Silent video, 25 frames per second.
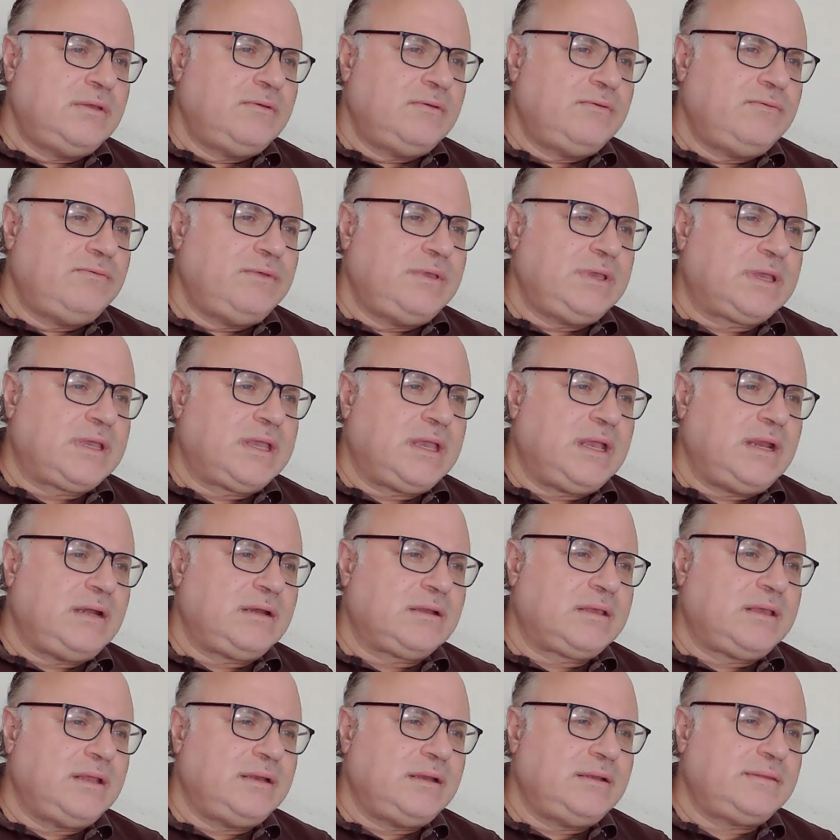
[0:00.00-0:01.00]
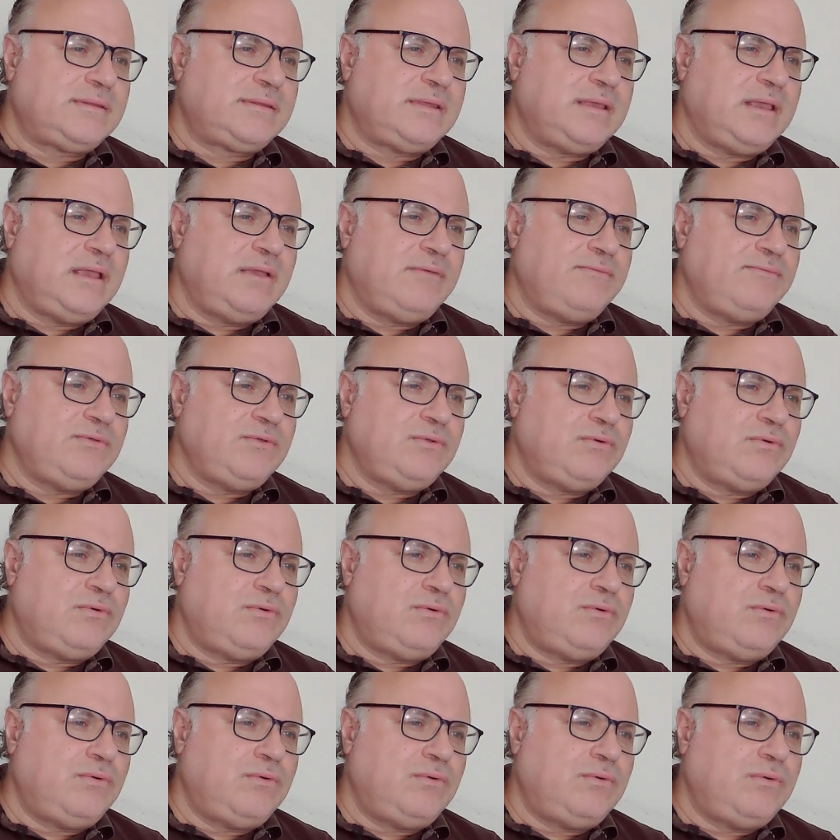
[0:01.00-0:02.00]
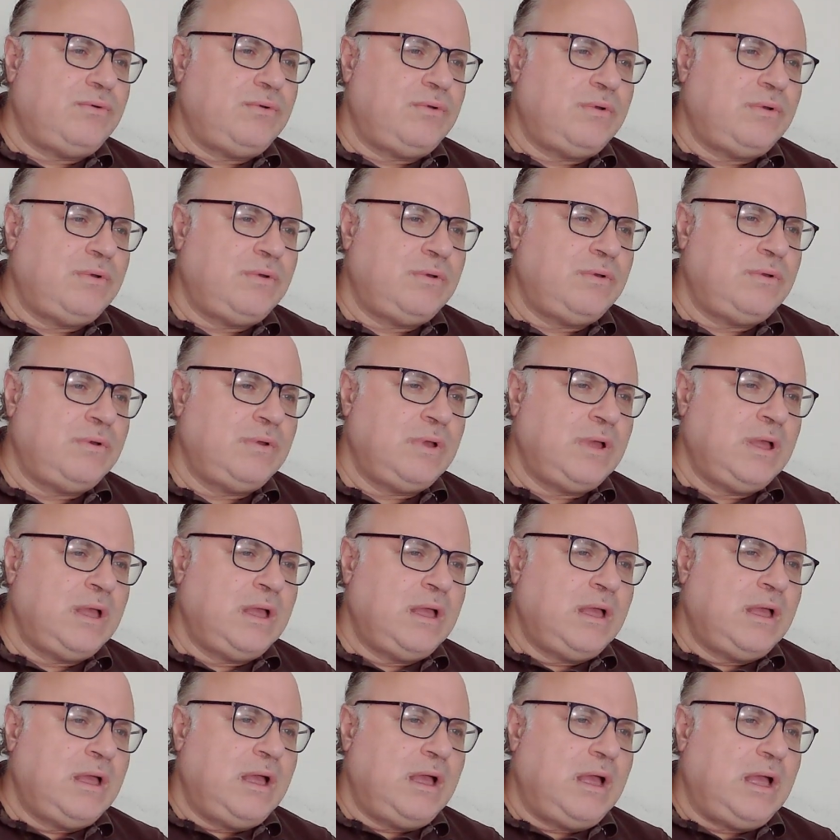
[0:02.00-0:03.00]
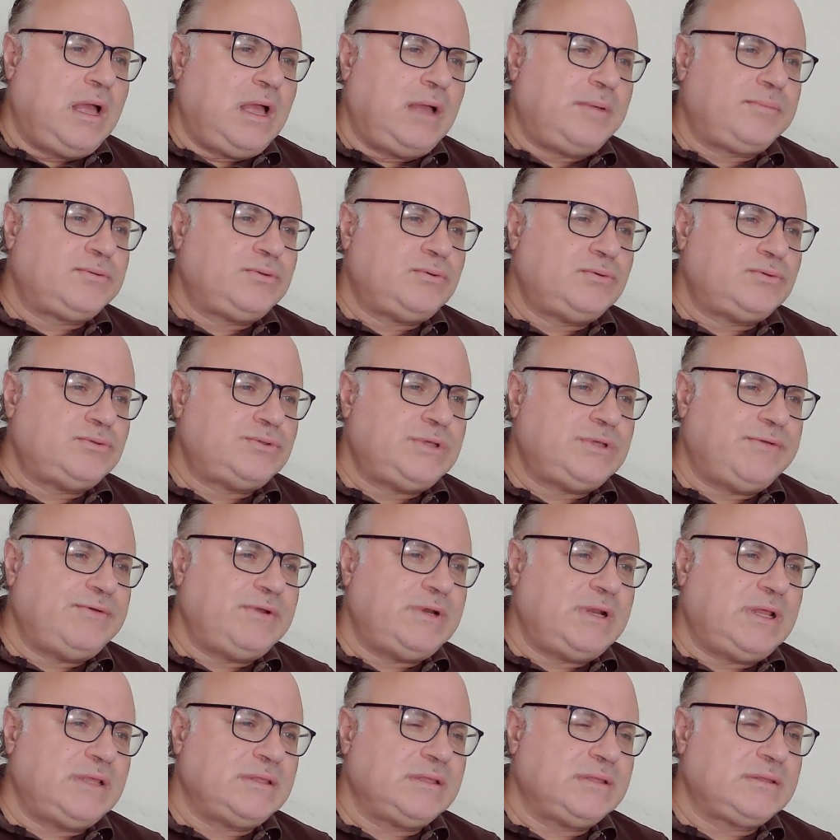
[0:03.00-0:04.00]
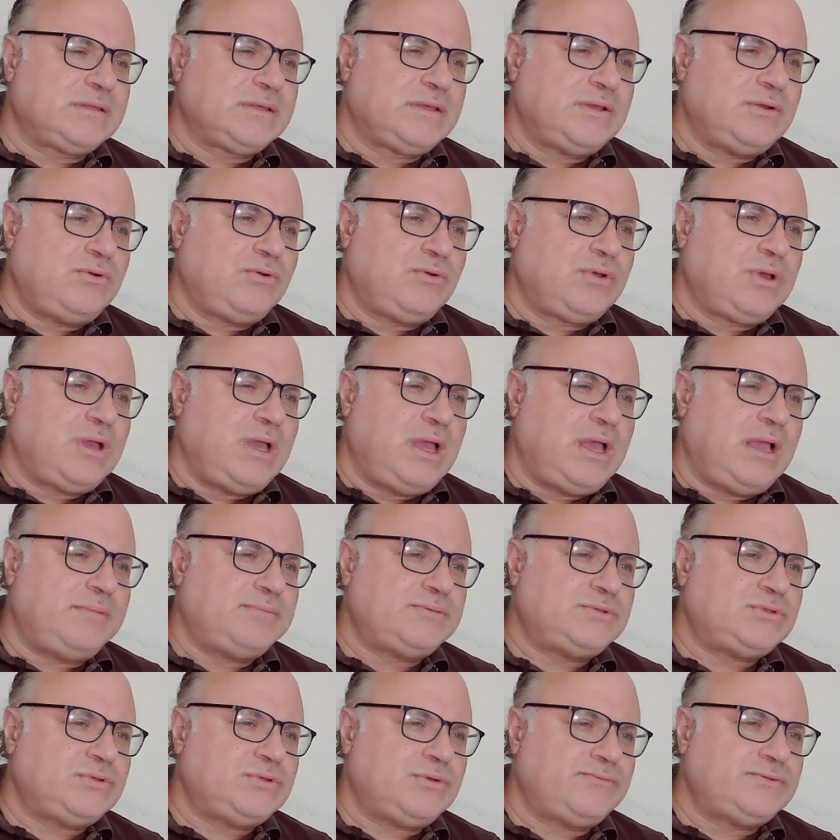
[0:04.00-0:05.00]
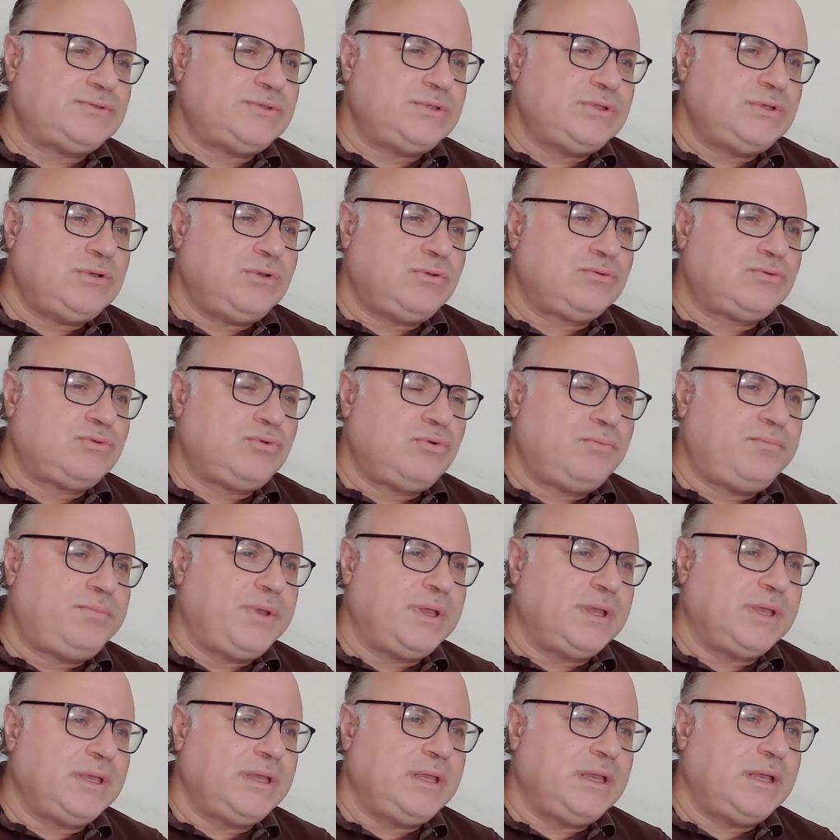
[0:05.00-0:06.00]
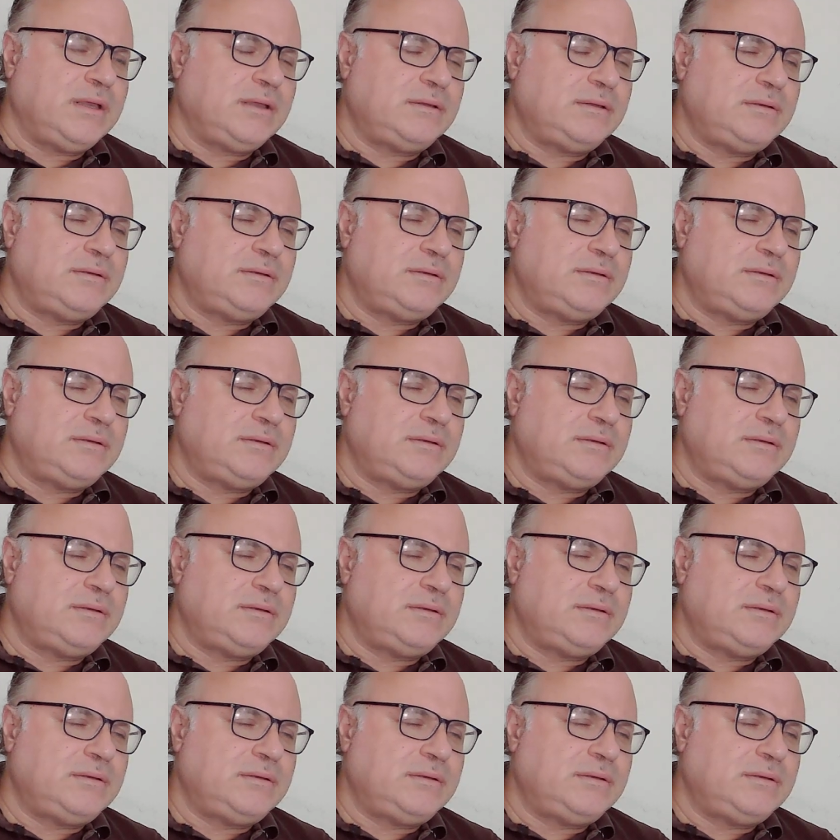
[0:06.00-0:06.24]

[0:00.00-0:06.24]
vehicle can save you up to 700 kilograms of CO2 per year.